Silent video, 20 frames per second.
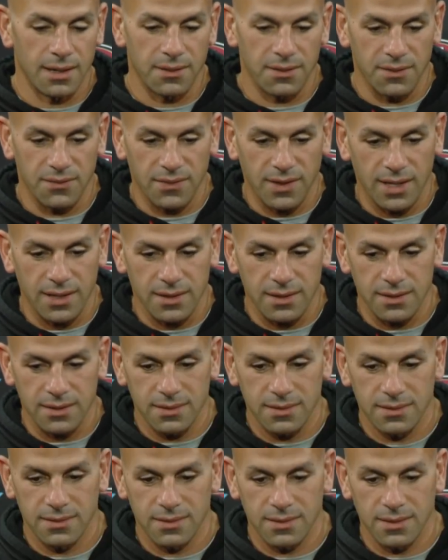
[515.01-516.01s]
they've got
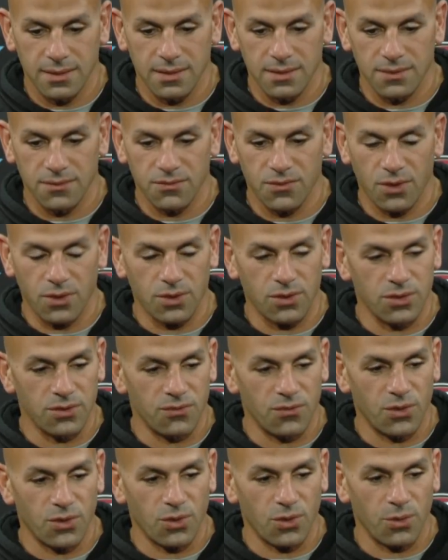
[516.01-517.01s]
a very good
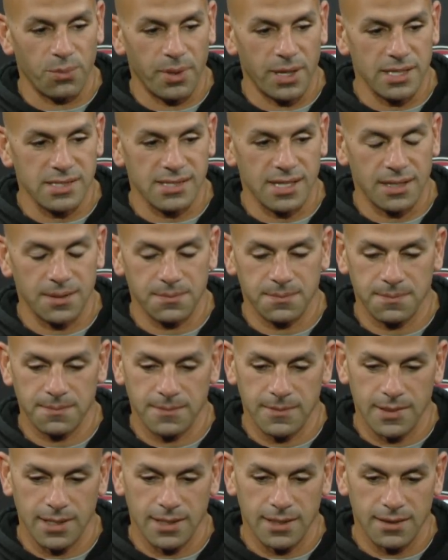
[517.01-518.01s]
vertical pass game.
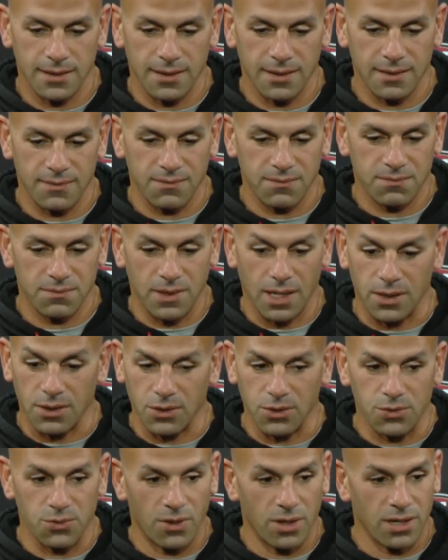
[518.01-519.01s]
They've got a
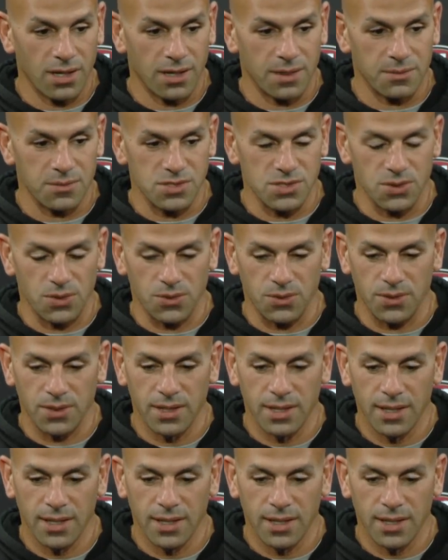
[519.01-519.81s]
good run game. So.